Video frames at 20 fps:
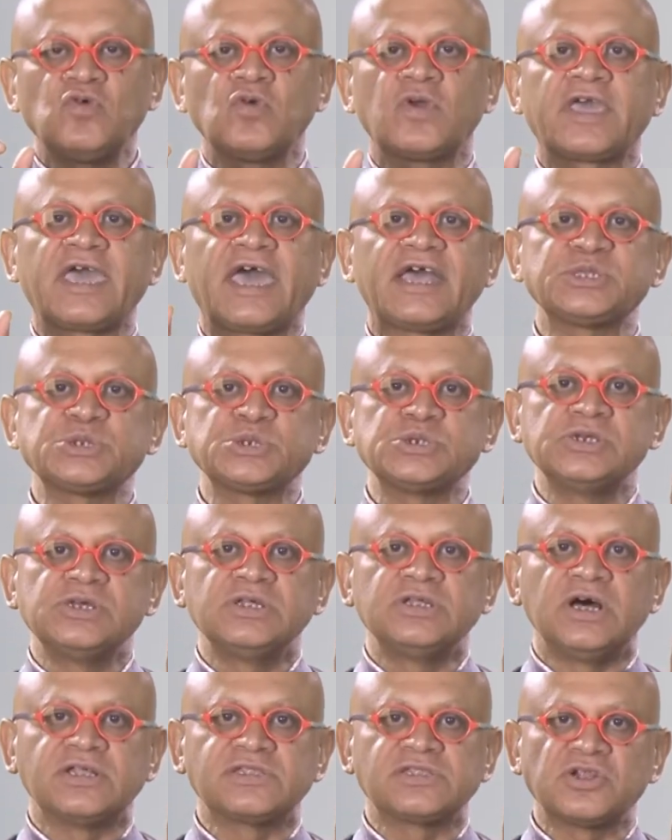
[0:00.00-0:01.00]
you catch
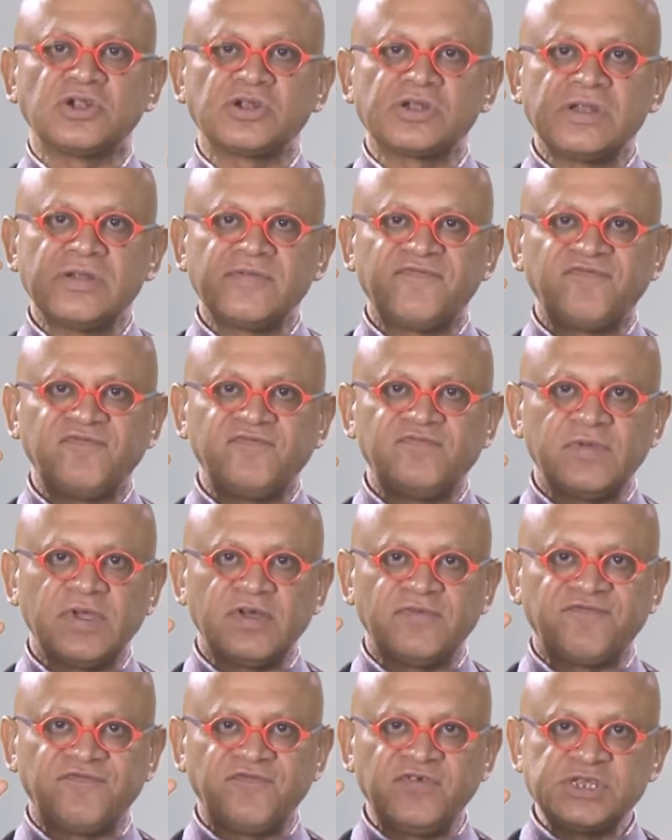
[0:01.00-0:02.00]
a certain
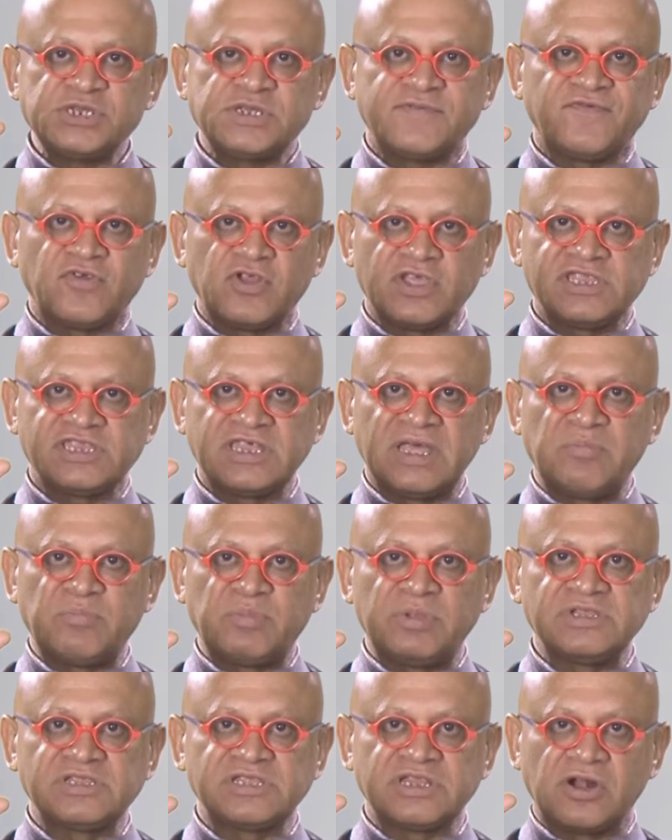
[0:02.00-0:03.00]
fish, for
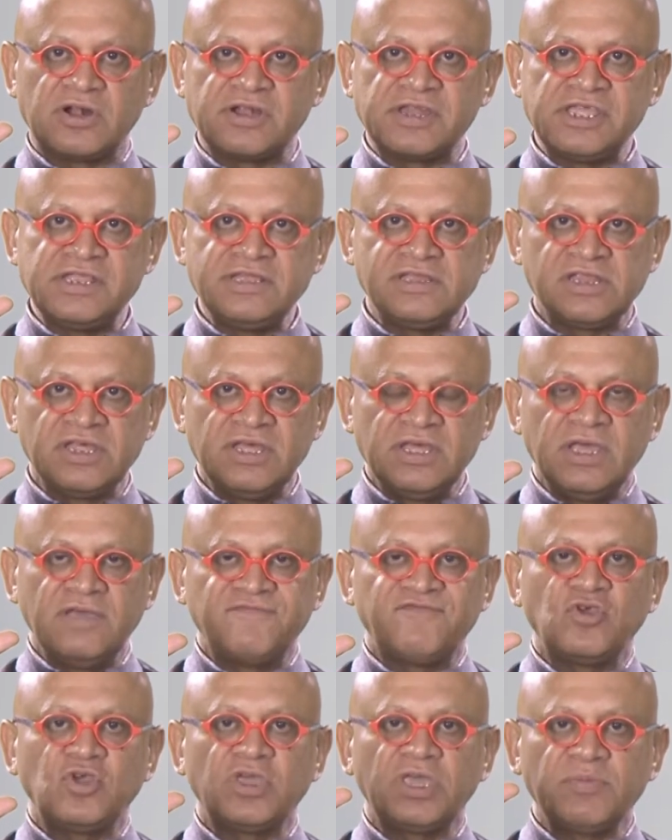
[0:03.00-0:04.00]
example sardines,
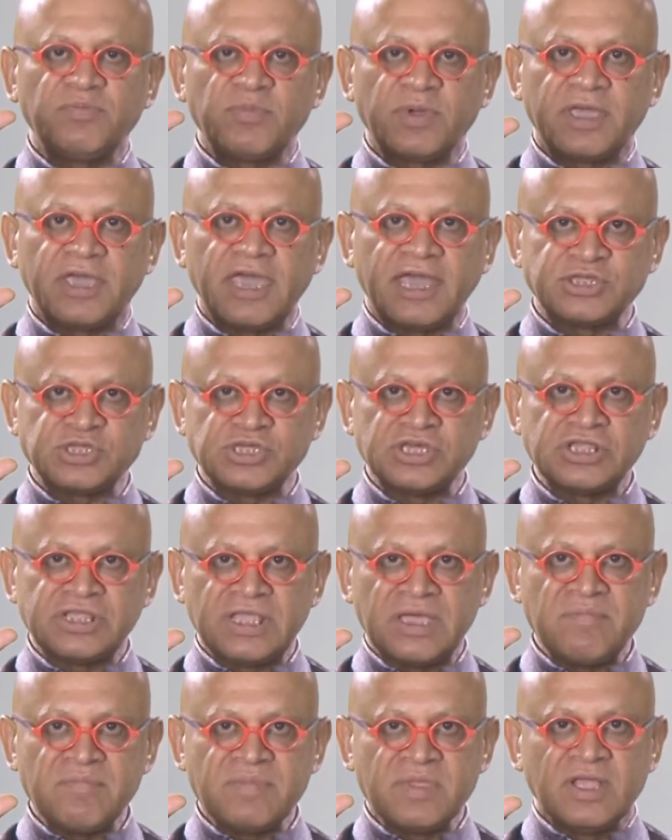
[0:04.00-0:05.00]
if you keep catching
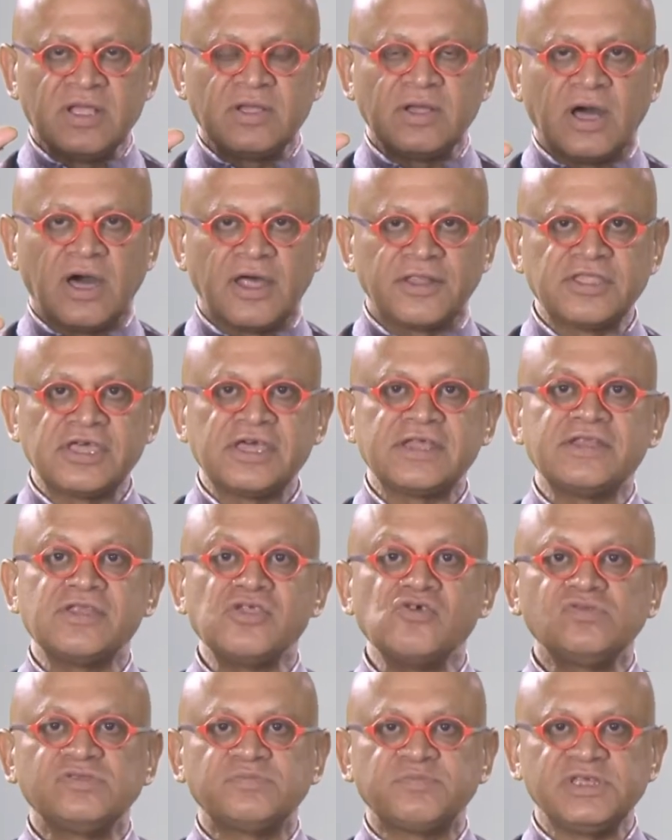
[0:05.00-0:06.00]
them, are there
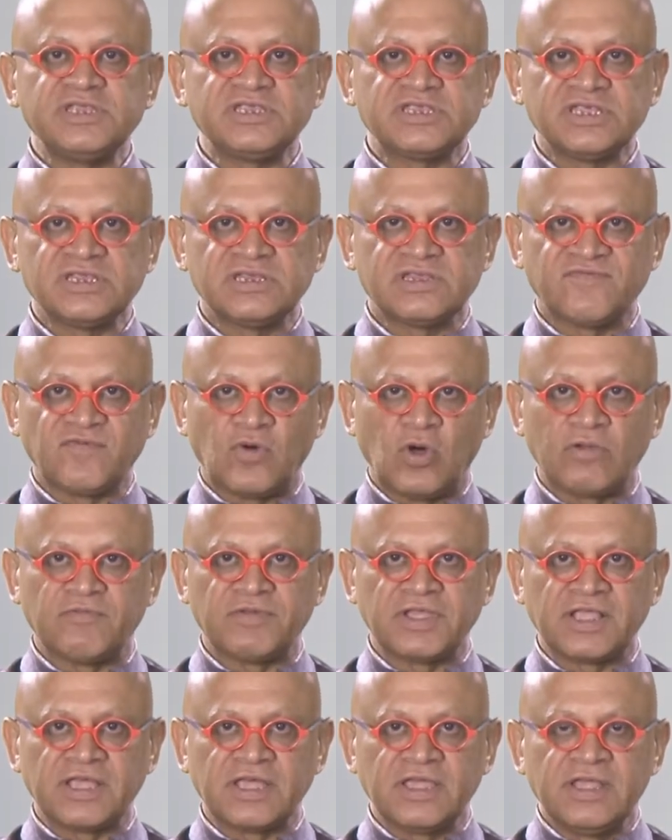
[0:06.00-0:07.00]
new species
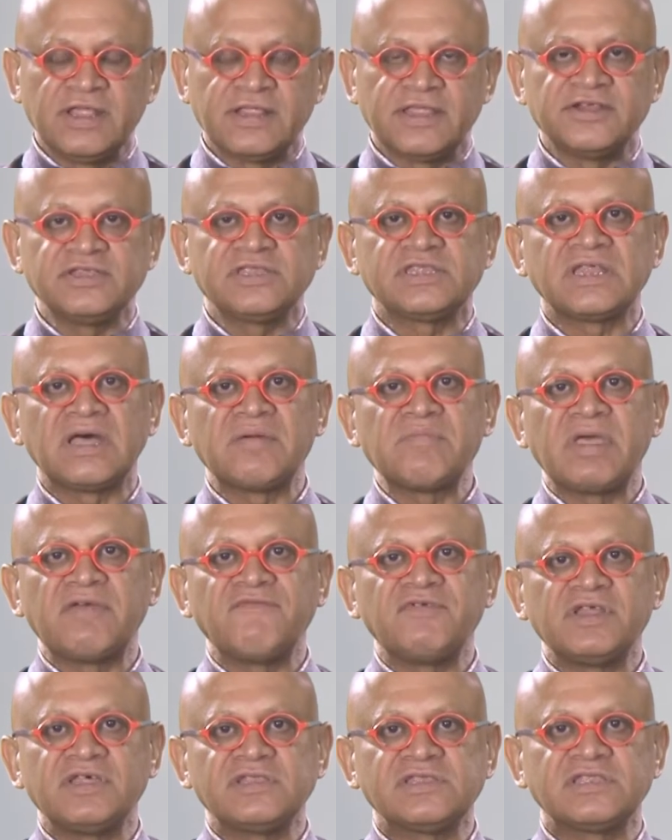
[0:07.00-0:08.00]
evolving? There is some
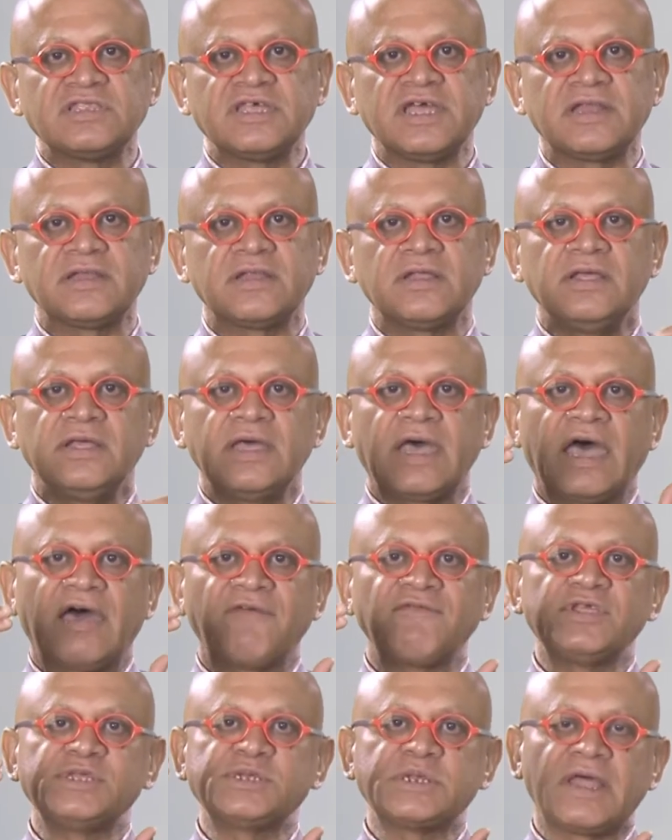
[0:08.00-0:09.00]
evidence that
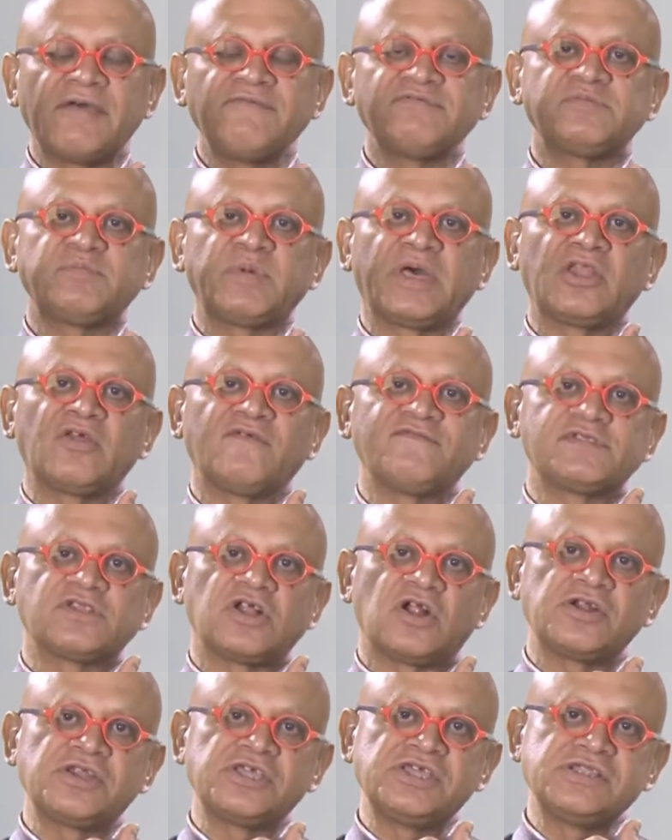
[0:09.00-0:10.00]
average lifespan of
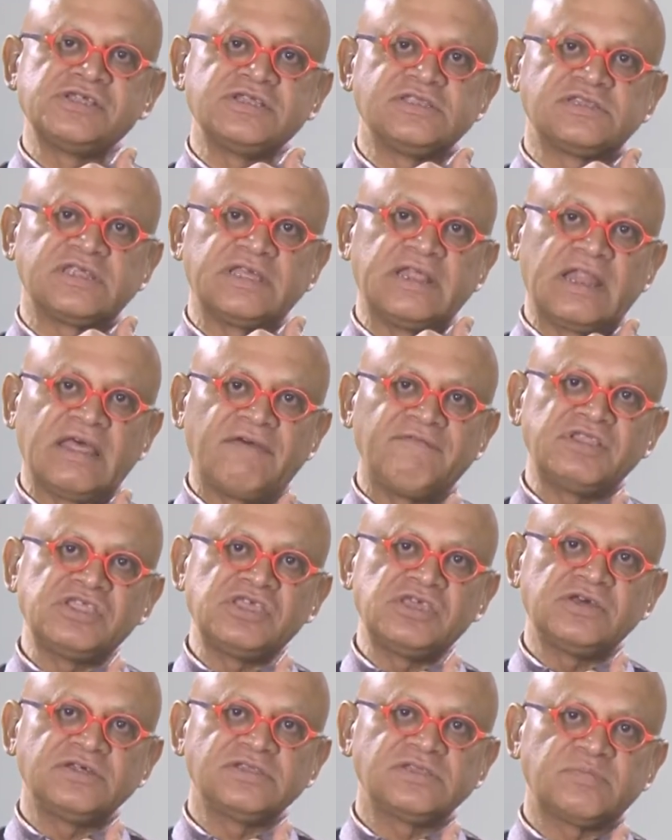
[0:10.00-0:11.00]
sardine is 11
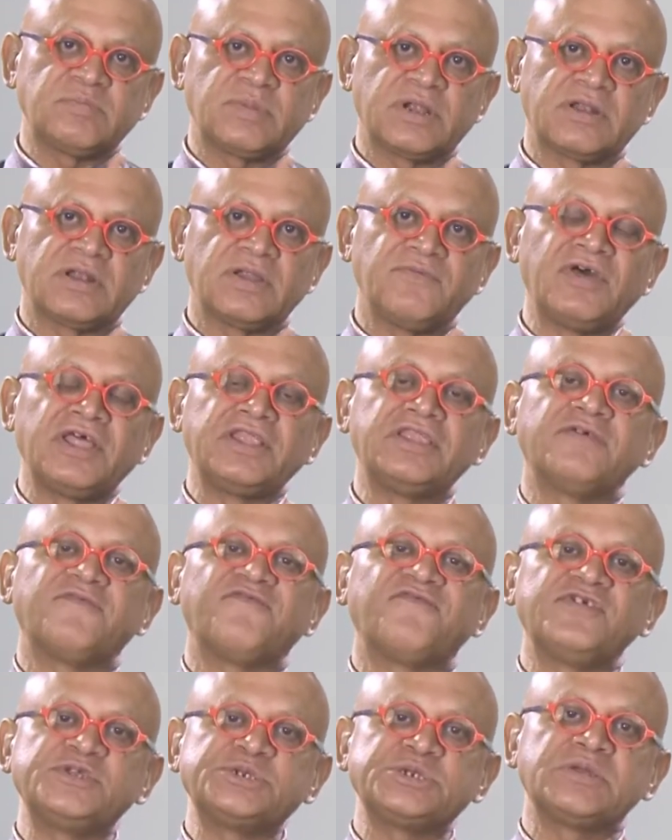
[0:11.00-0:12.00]
years, but when the
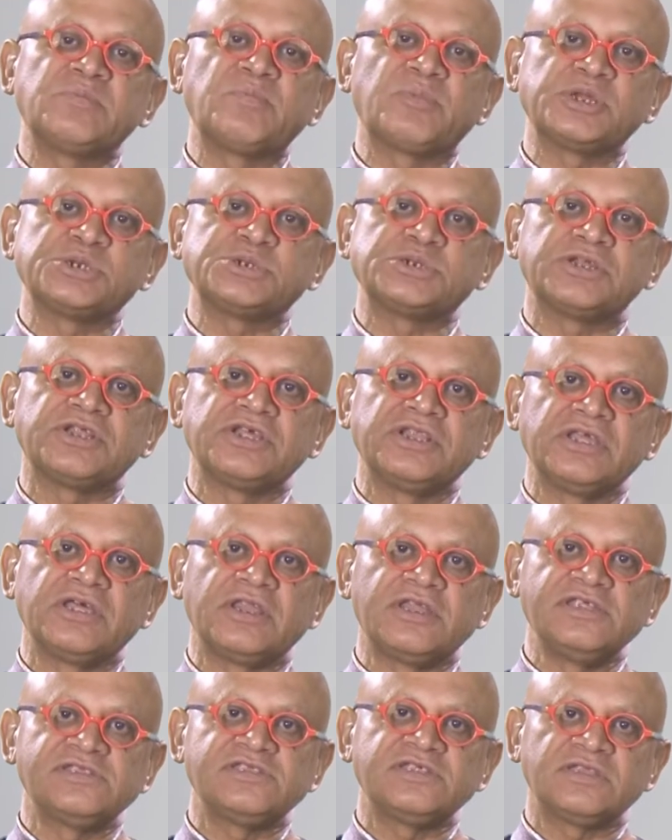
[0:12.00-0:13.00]
fishing pressure
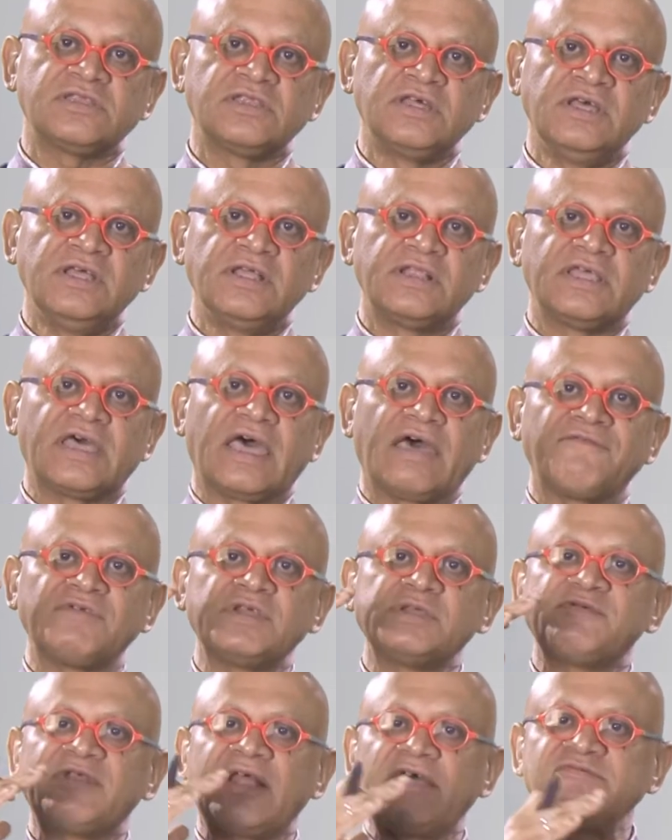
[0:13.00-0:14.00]
increases, the
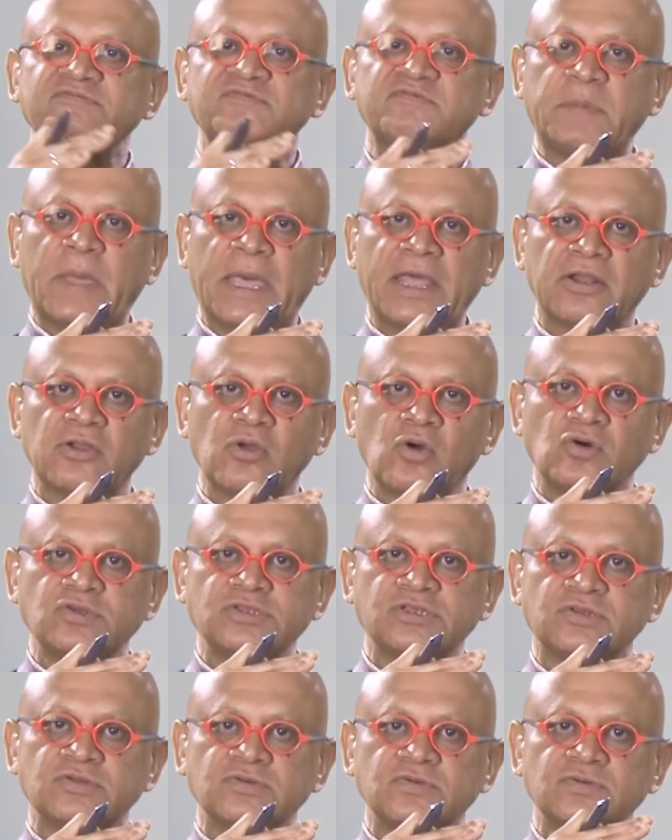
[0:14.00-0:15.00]
average lifespan
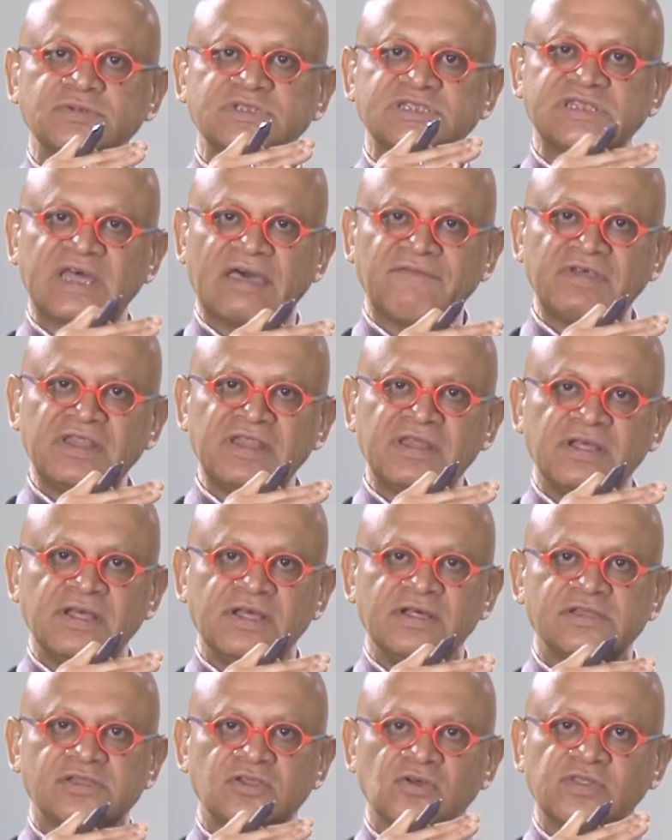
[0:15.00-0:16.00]
goes to 7.
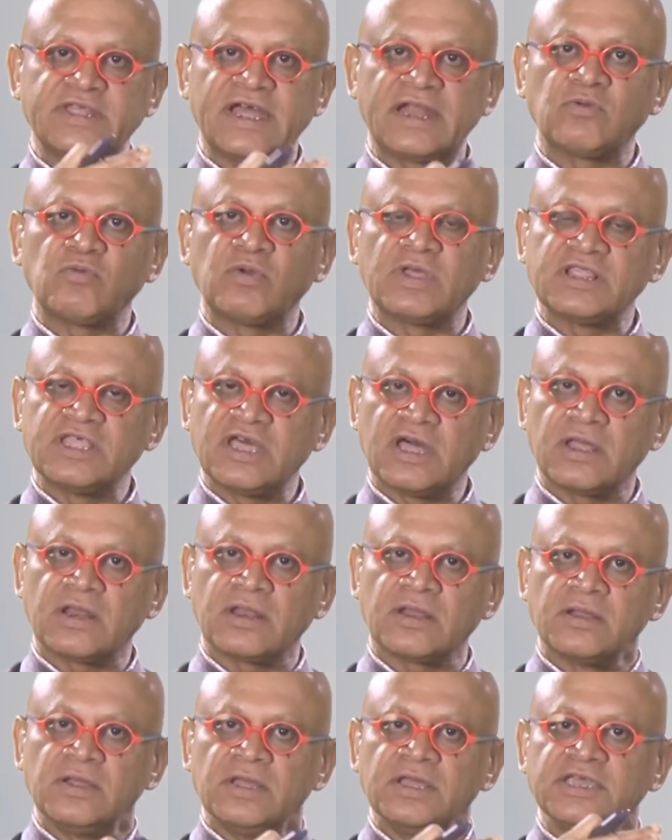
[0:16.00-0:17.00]
So, that way they are
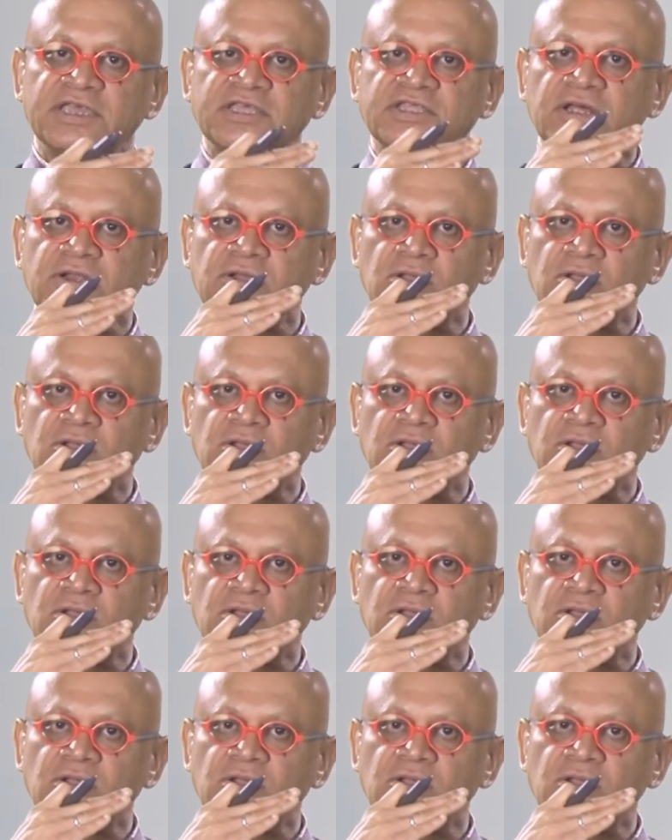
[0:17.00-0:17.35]
either